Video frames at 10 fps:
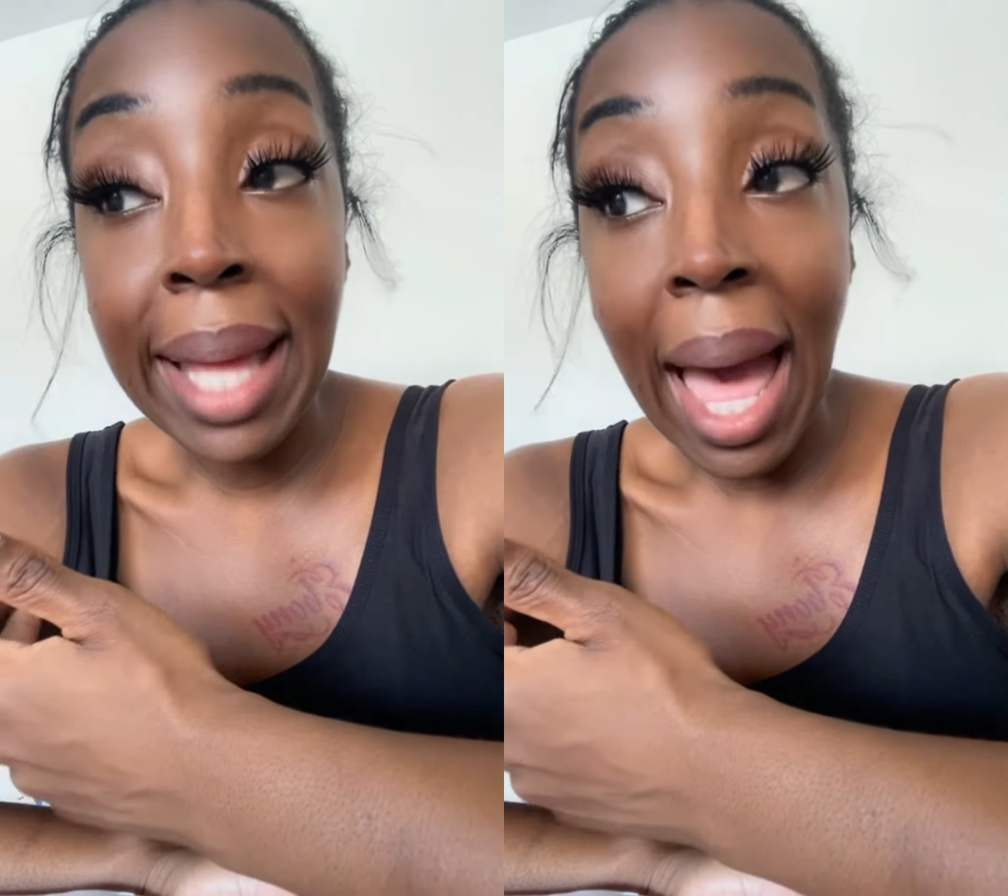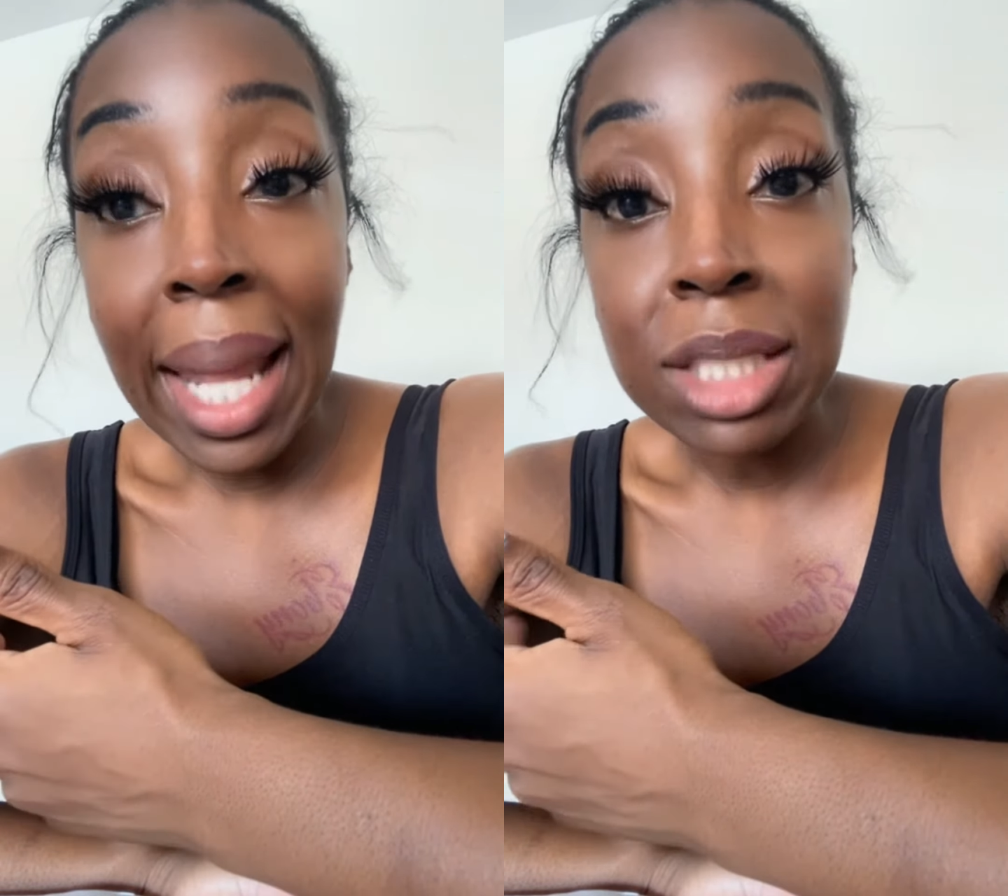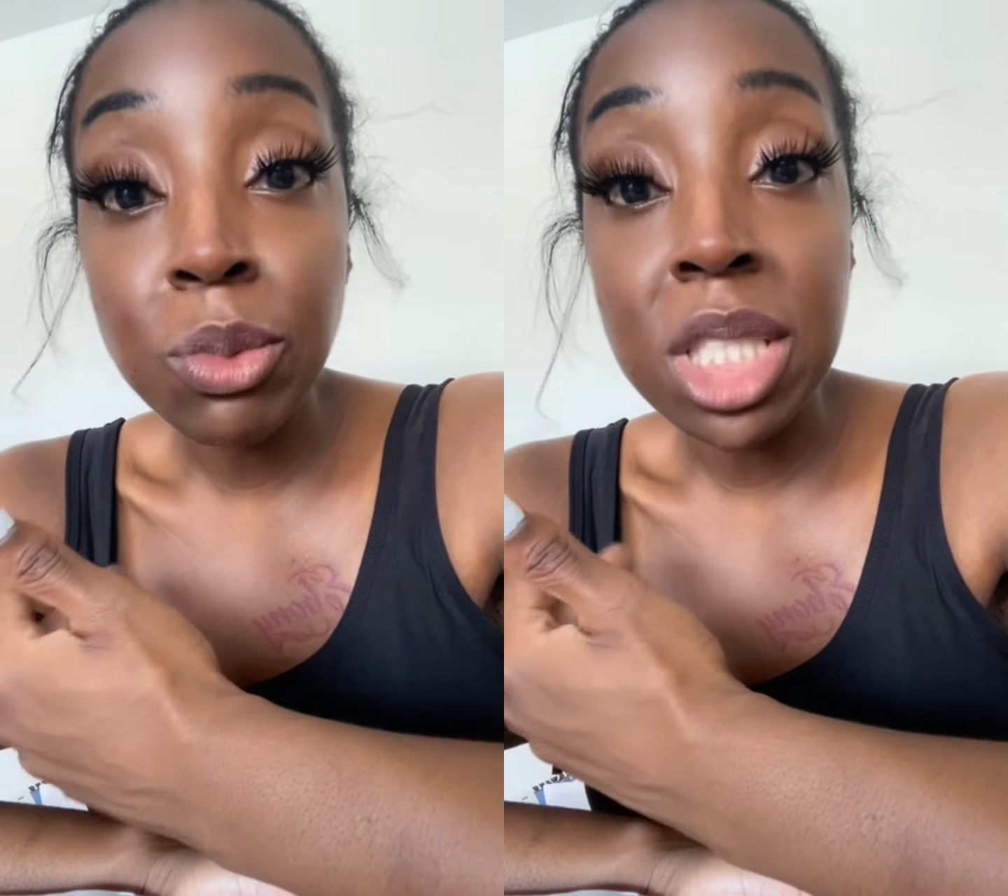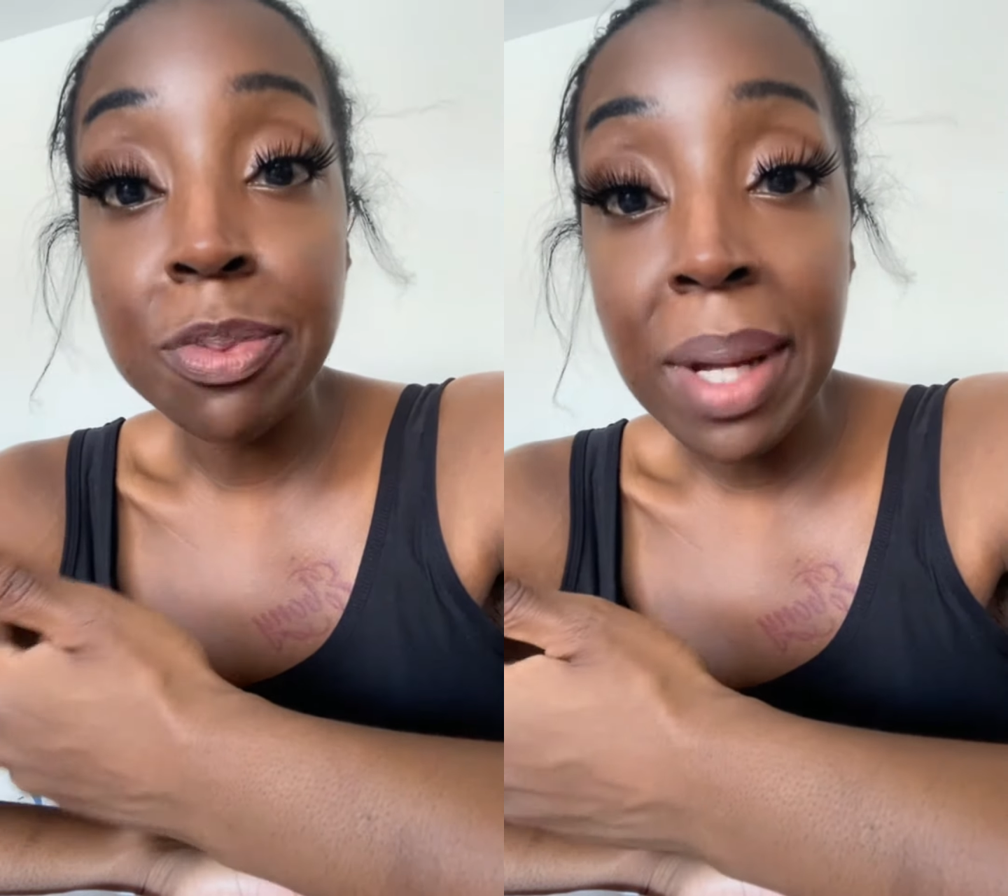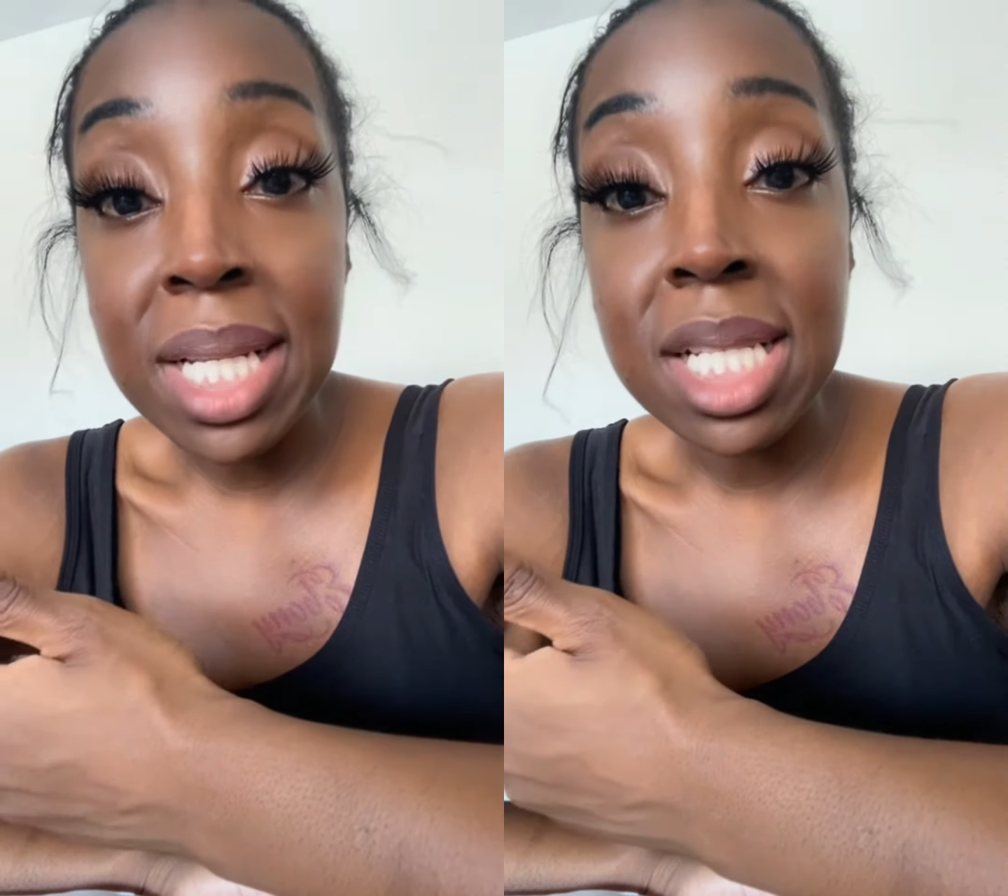God
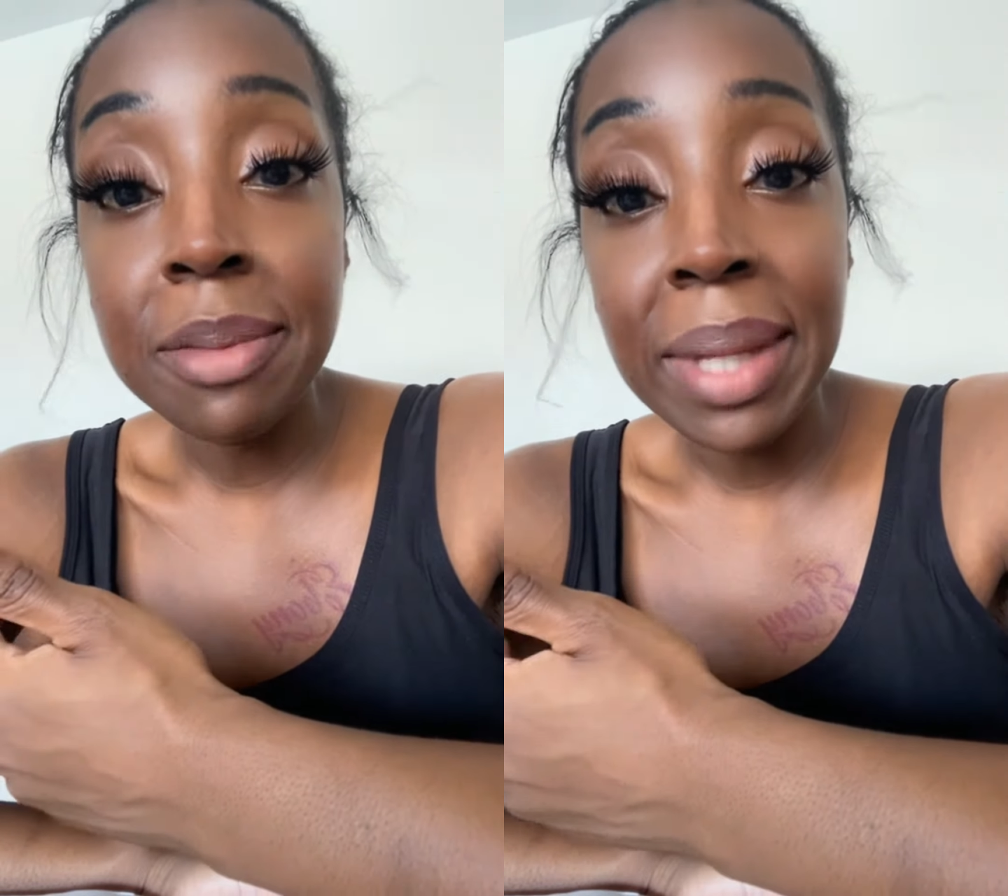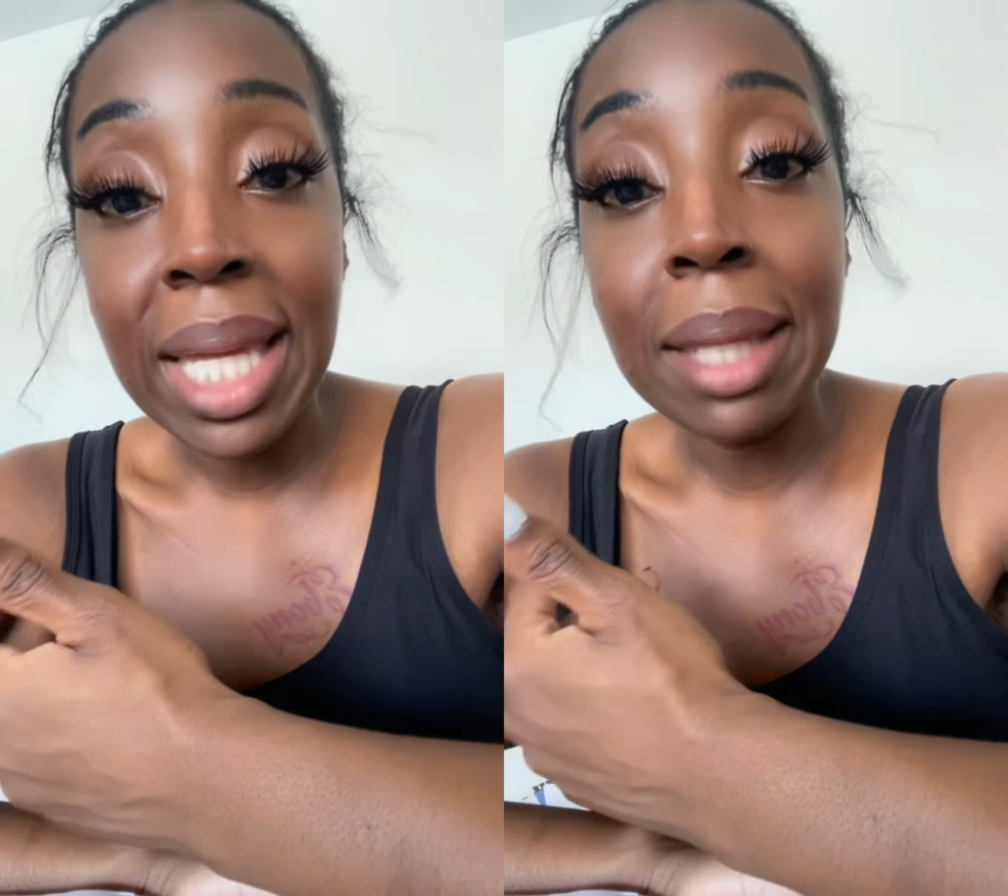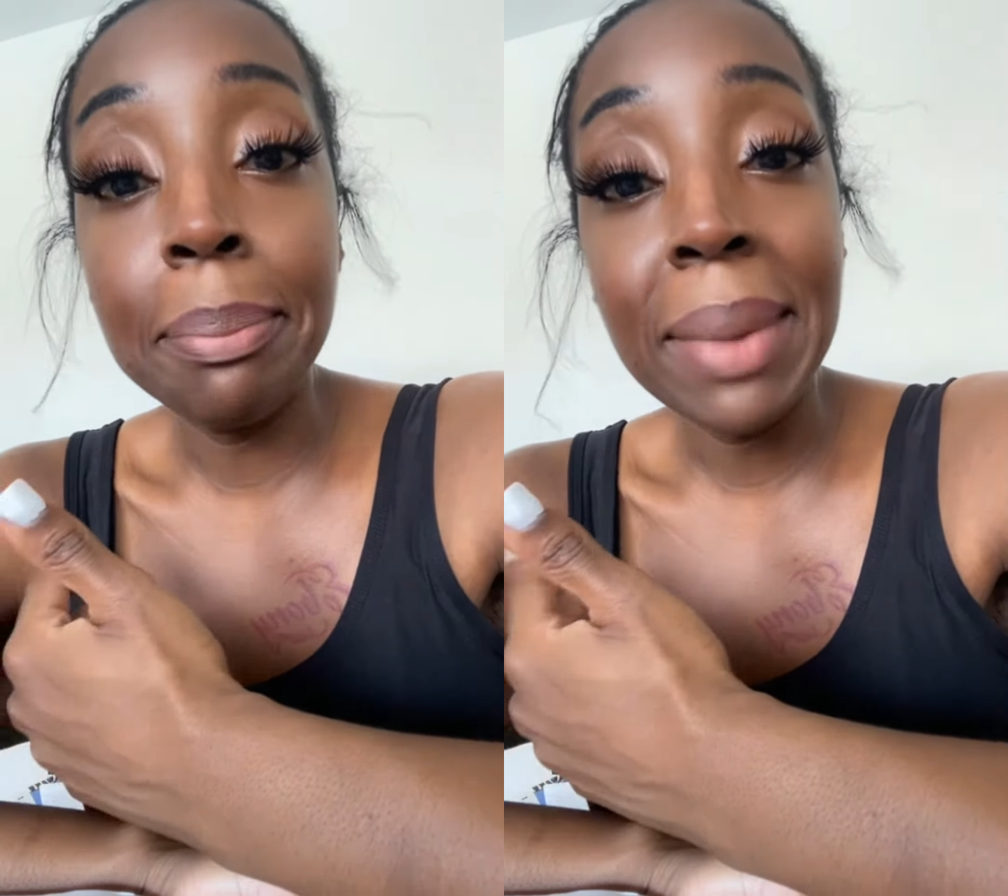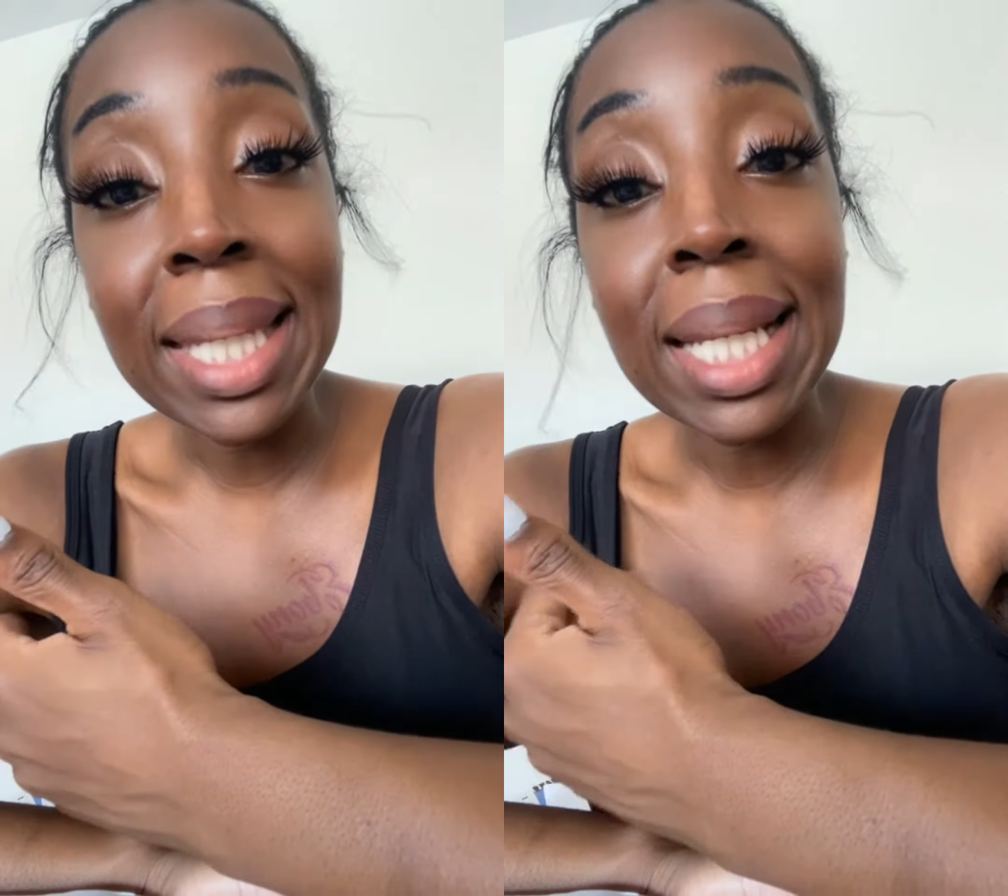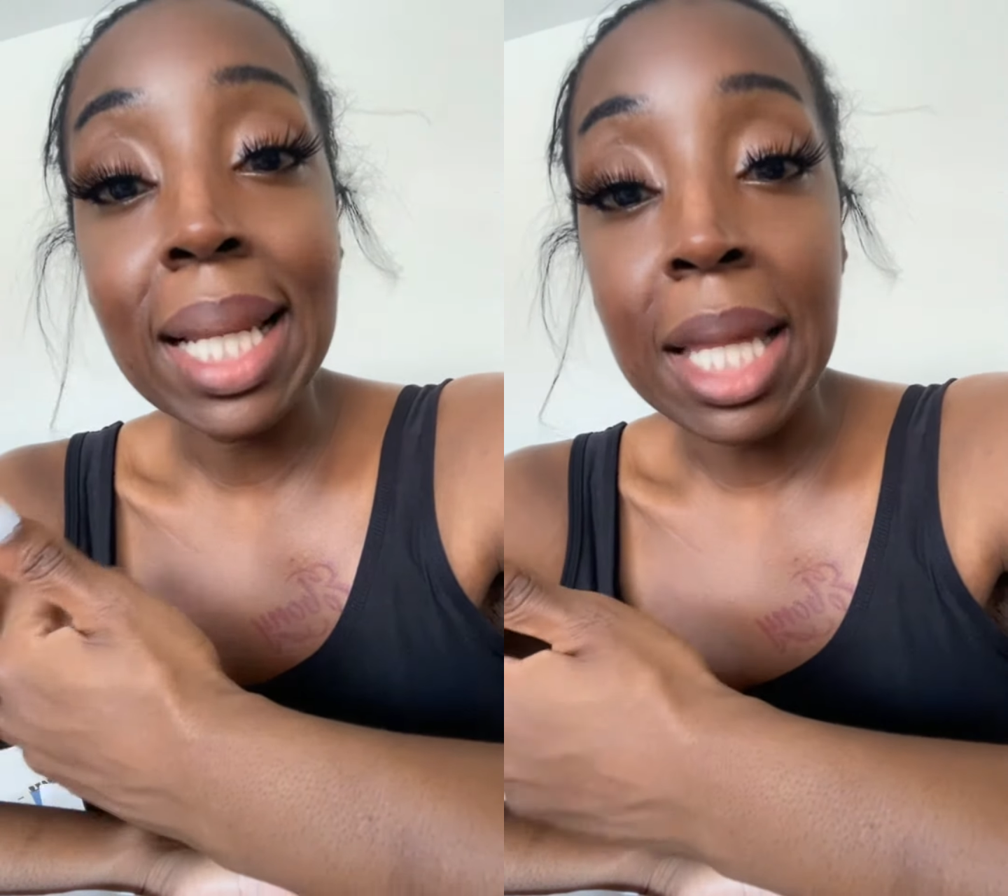responded to me
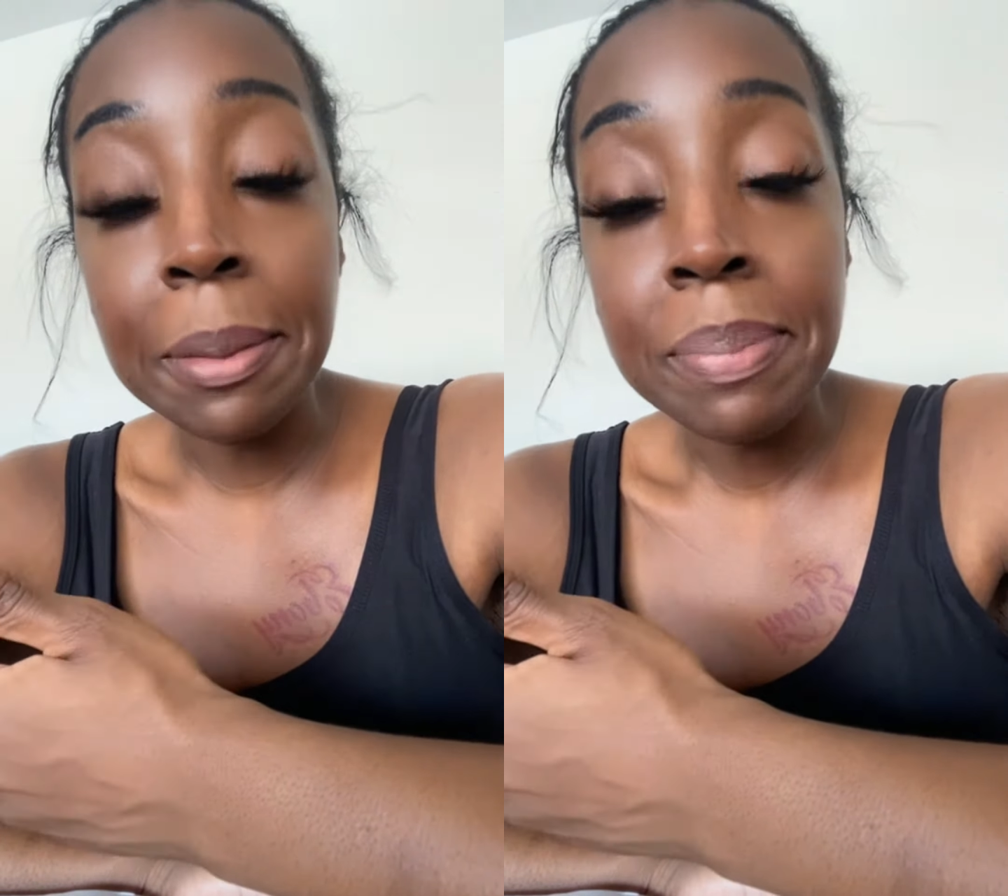immediately.